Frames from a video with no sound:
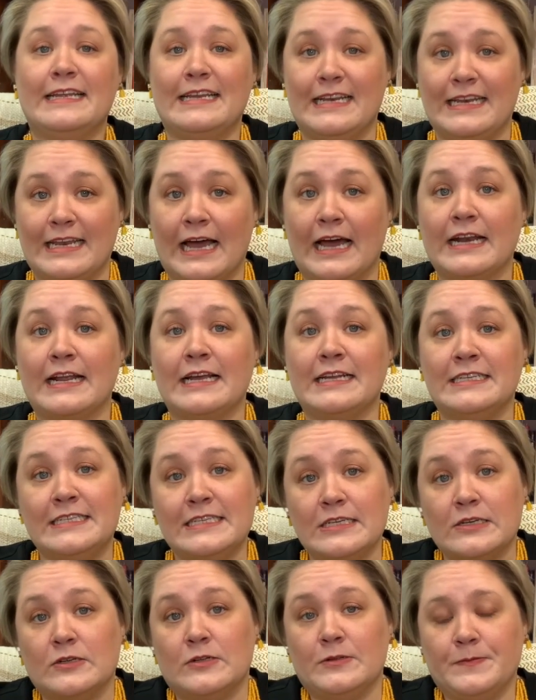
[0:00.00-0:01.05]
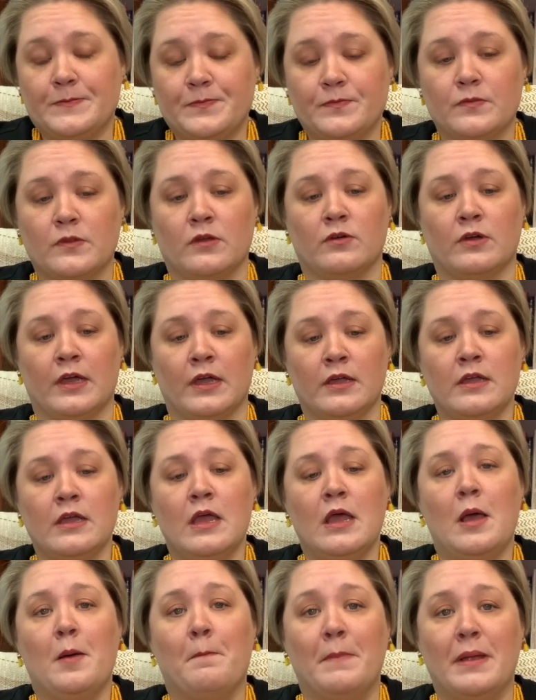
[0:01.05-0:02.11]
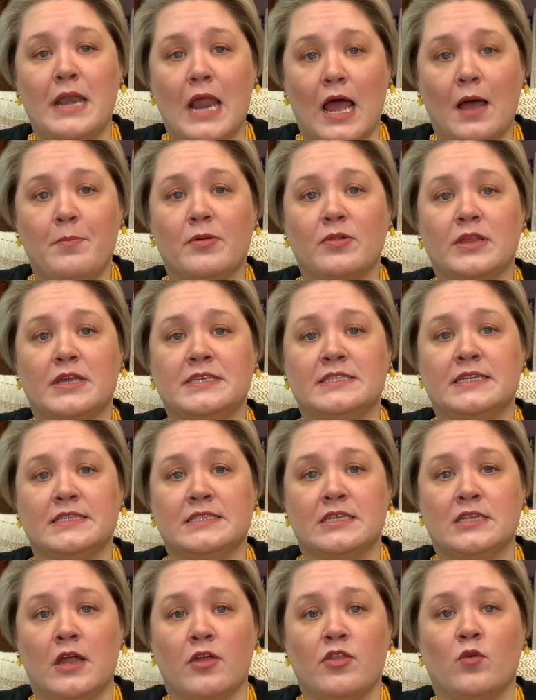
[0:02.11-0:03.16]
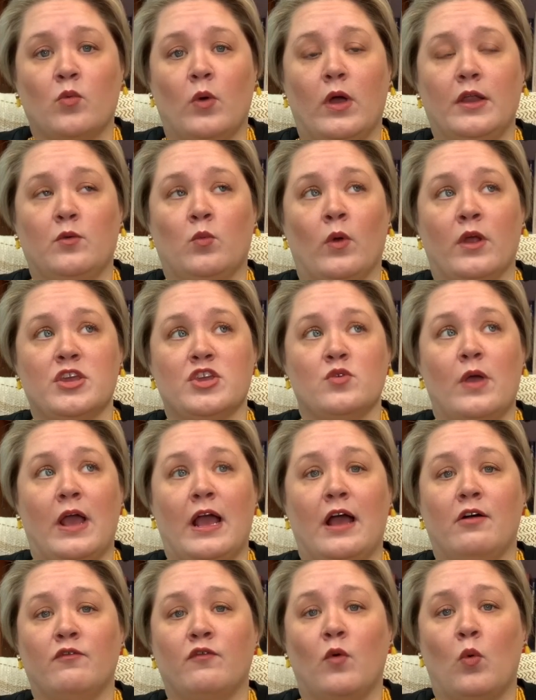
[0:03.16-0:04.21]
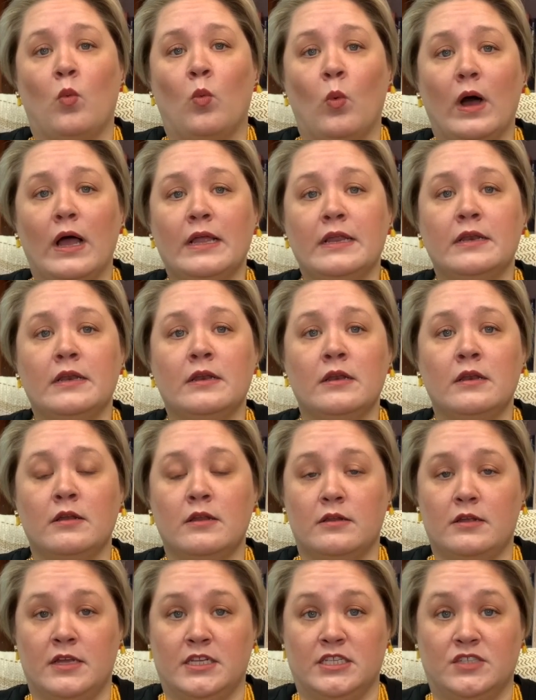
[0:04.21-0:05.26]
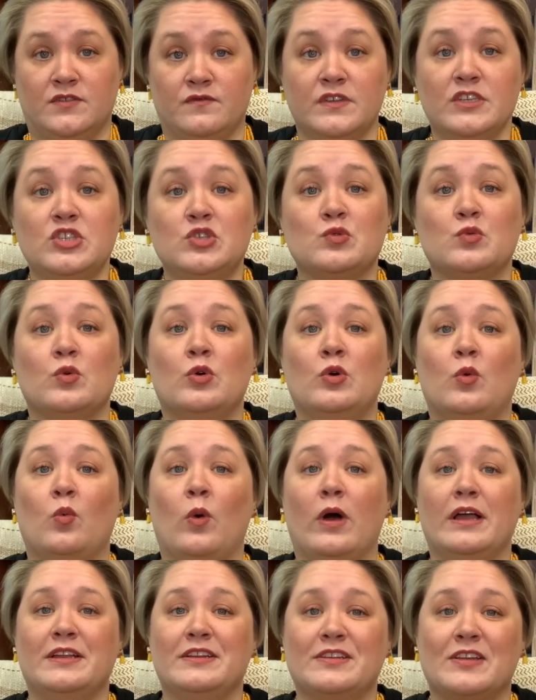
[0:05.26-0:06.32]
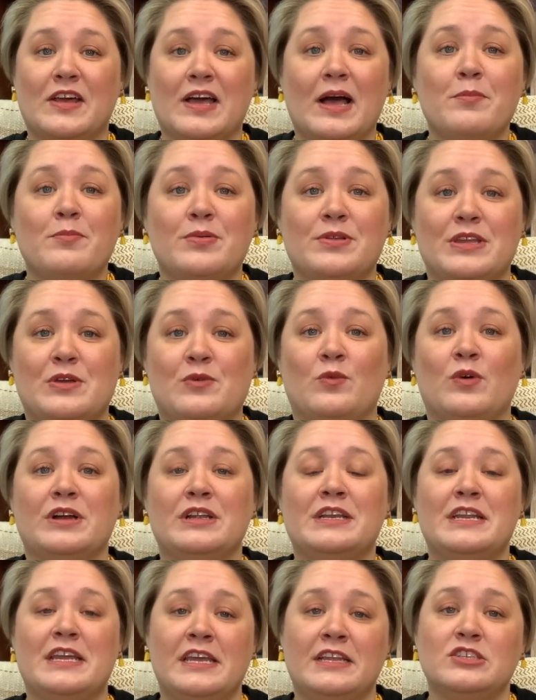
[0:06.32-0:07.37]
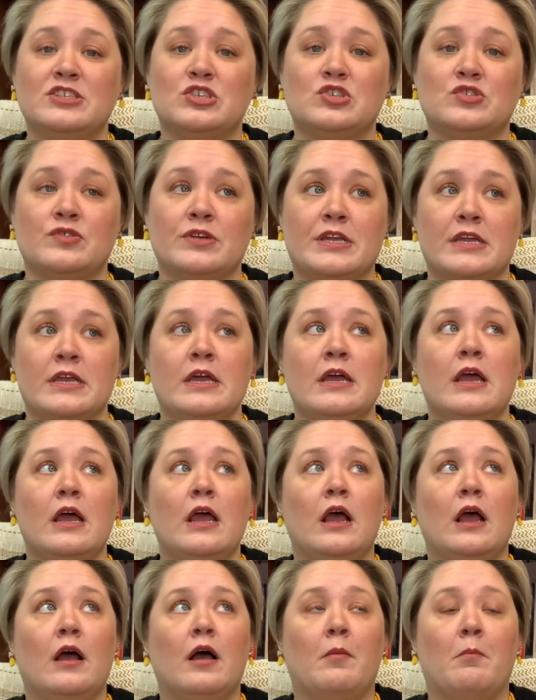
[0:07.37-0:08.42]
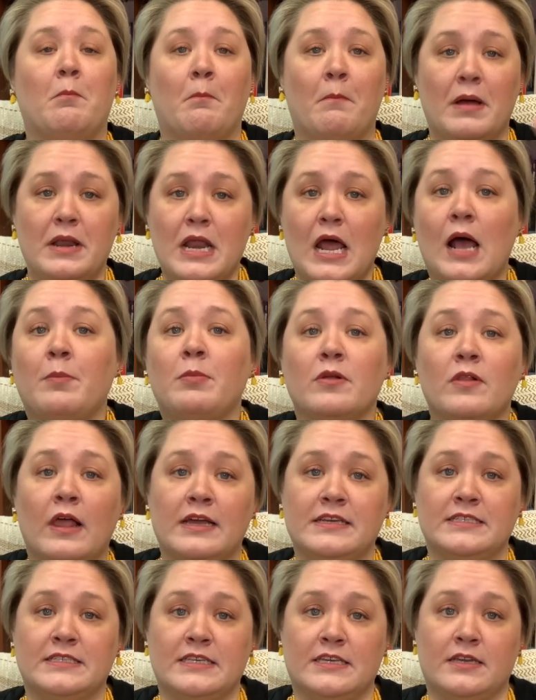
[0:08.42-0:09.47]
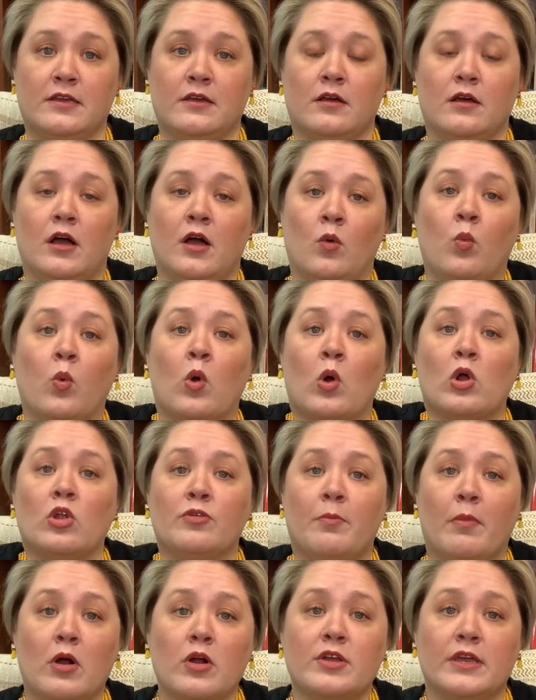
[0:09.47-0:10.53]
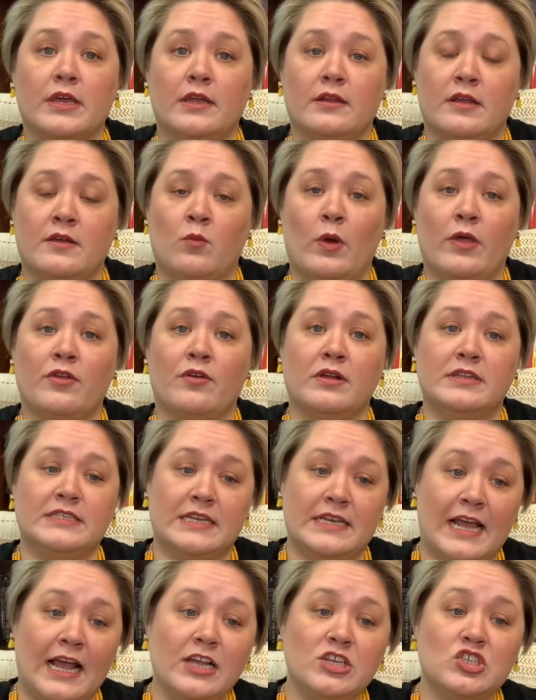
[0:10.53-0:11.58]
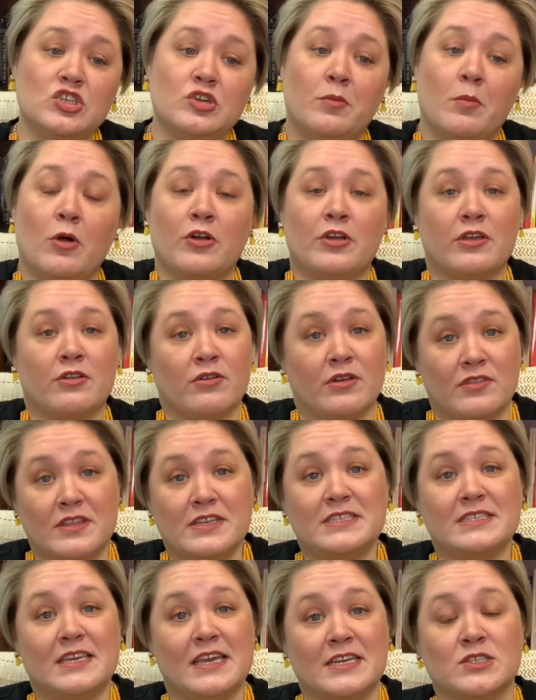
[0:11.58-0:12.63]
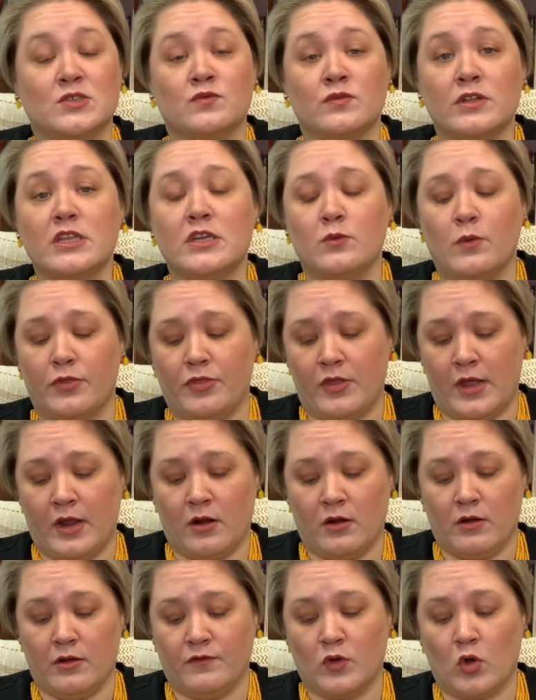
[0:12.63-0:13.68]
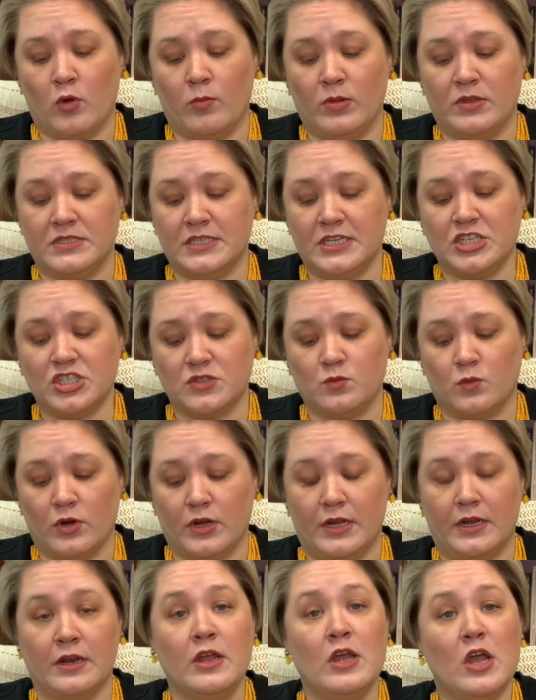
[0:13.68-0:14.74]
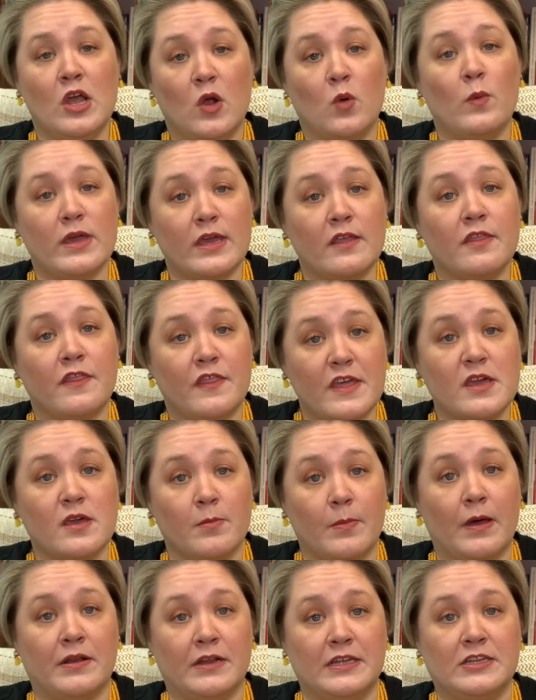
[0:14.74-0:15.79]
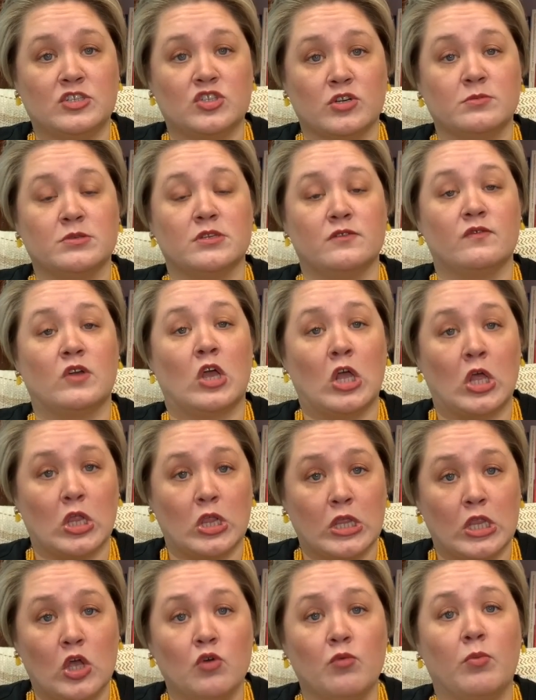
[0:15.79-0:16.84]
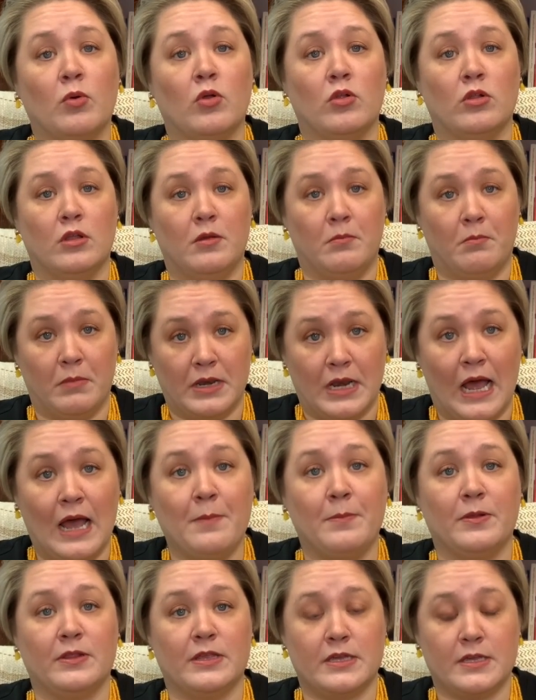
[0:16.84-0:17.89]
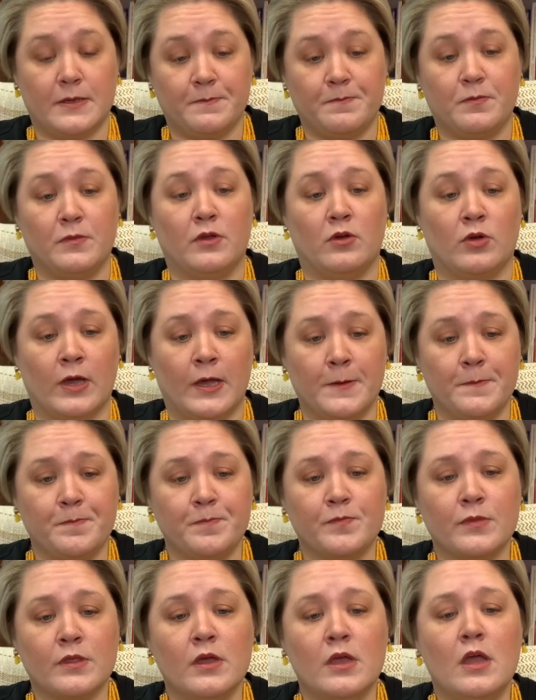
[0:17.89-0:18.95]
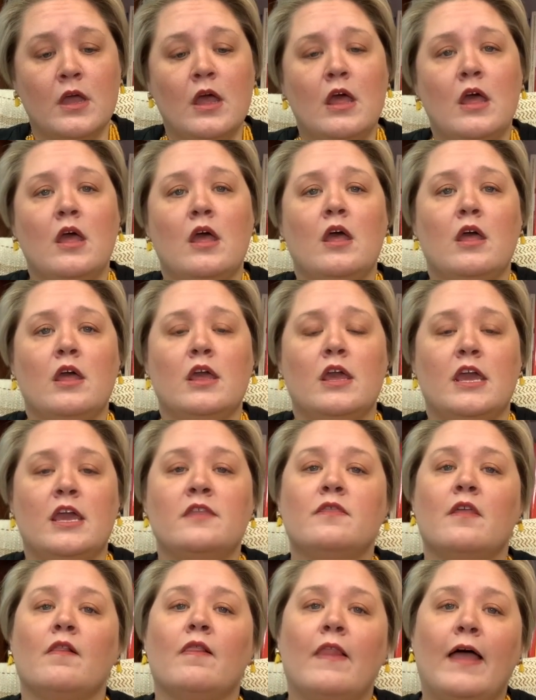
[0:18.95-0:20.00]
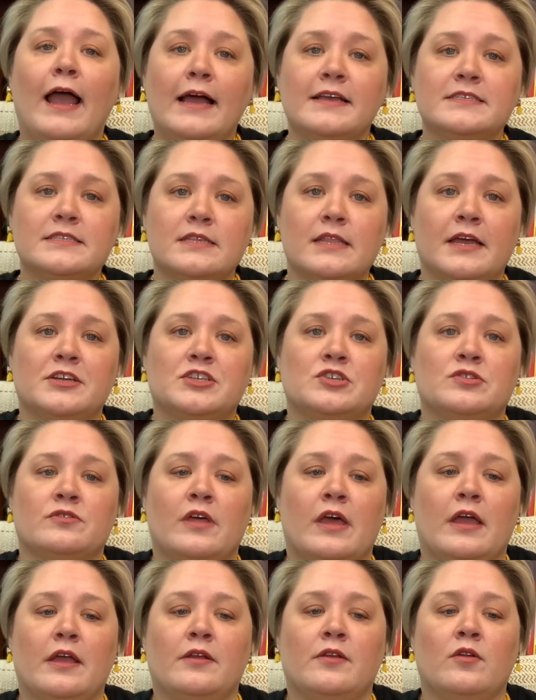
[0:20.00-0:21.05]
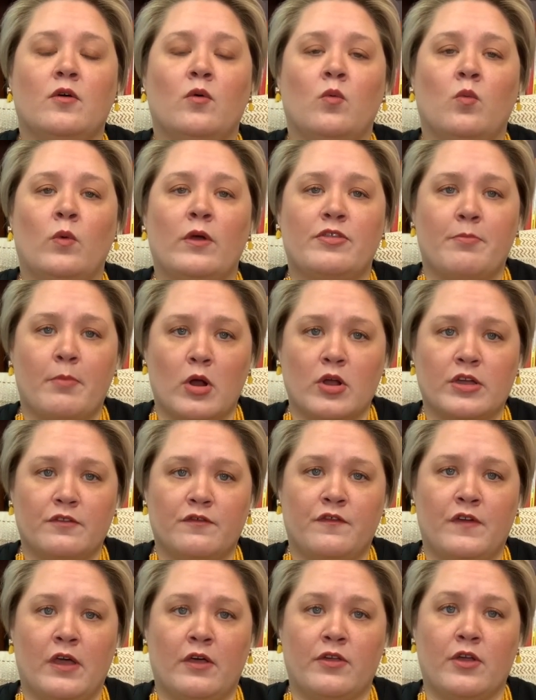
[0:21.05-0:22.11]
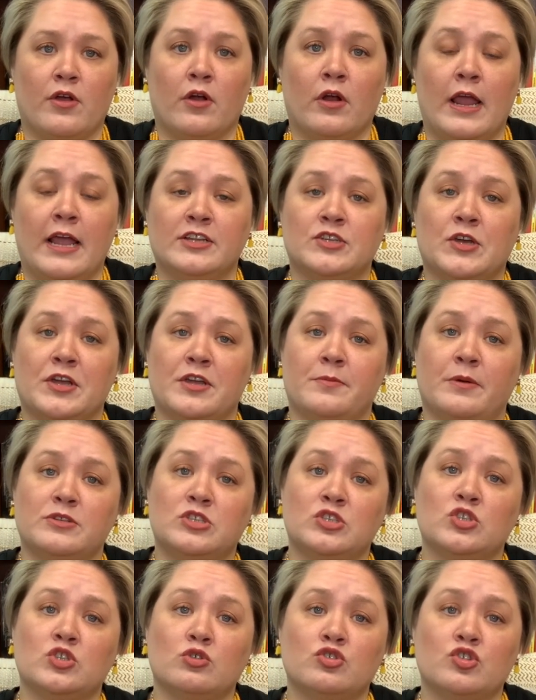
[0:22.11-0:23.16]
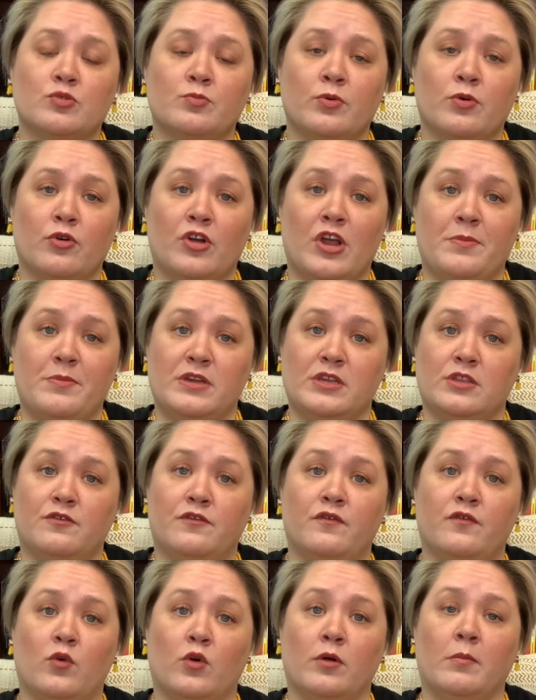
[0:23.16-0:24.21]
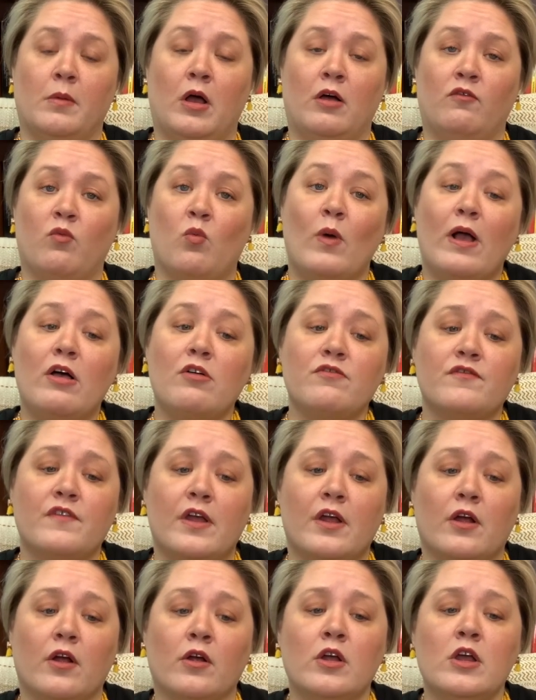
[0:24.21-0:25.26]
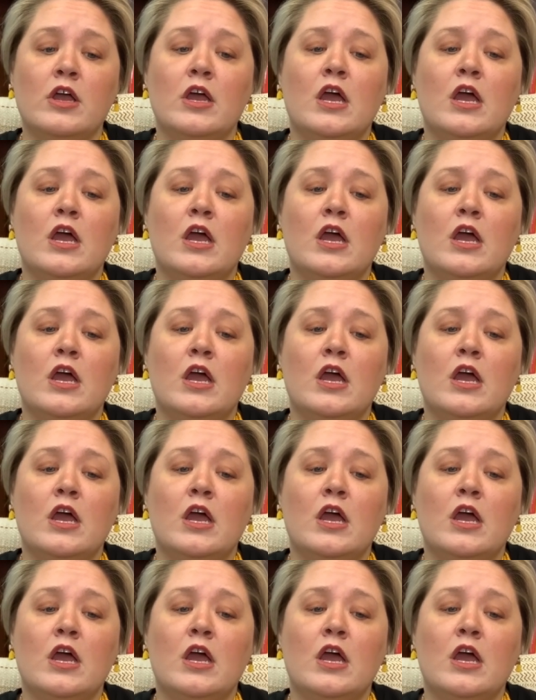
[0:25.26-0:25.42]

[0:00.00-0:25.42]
Not ideal, okay? Monopolies is another one, where you have one individual, one company, one industry monopolizing a world market, whether it's a national market, or in this case, really with the era of globalization we're in, we can think about it in terms of global monopoly, okay? In the last lecture then, with market failure and talking about social programming in the form of welfare,